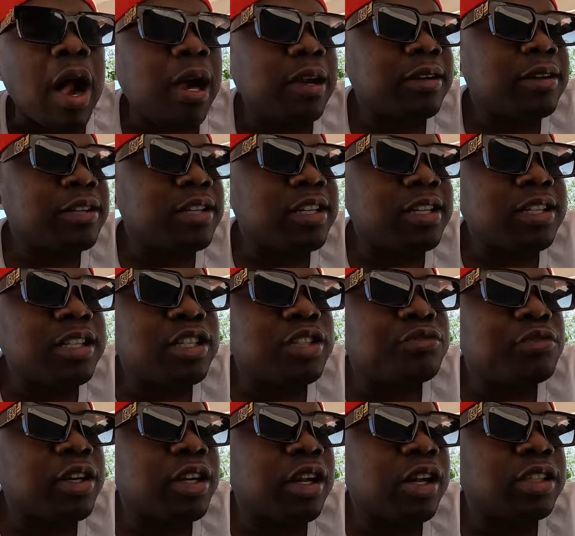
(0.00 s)
I could eat this
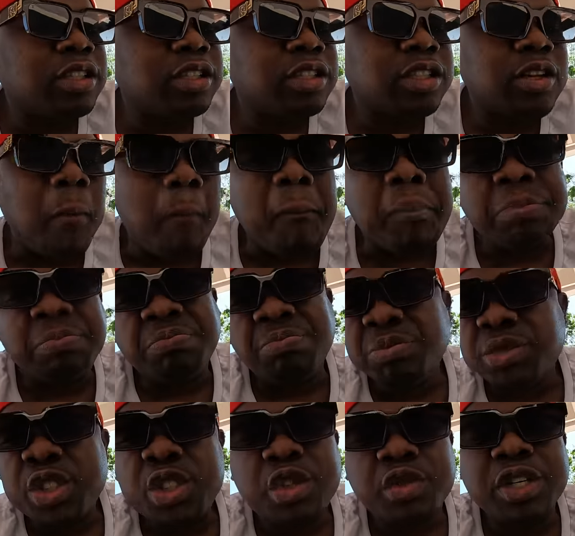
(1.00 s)
for lunch
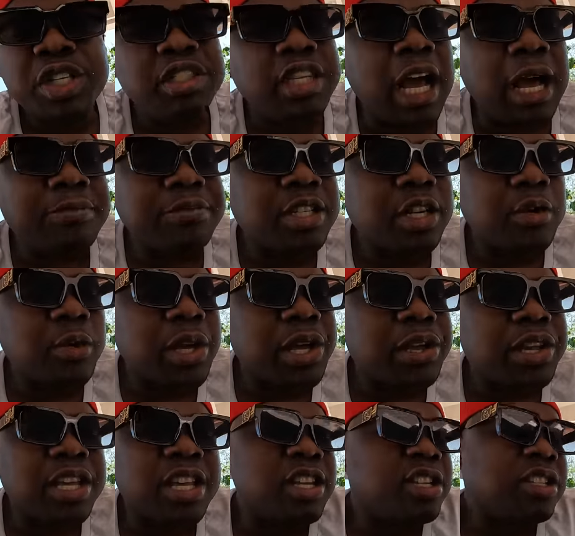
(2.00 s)
3 times a
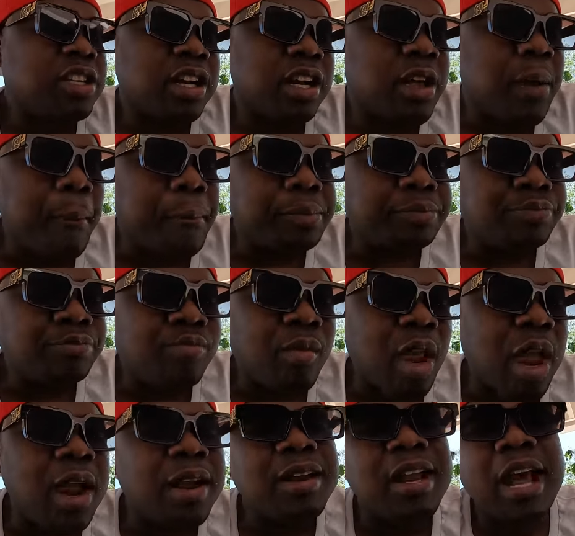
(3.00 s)
week easily
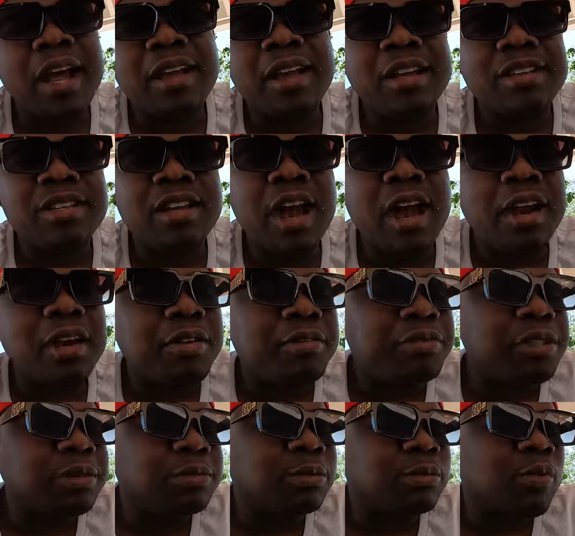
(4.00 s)
and not get tired
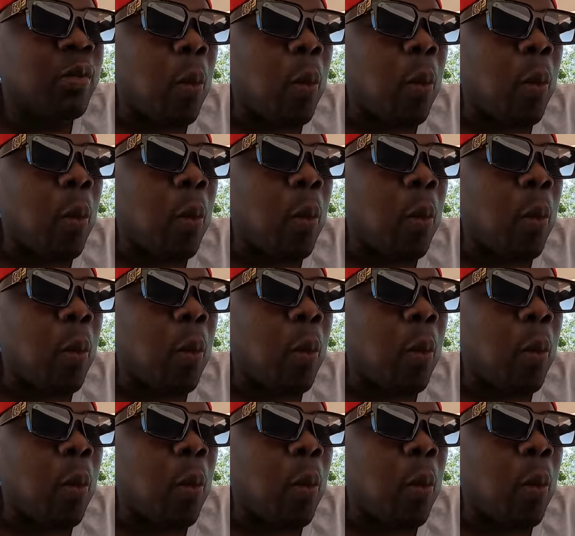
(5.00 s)
of it.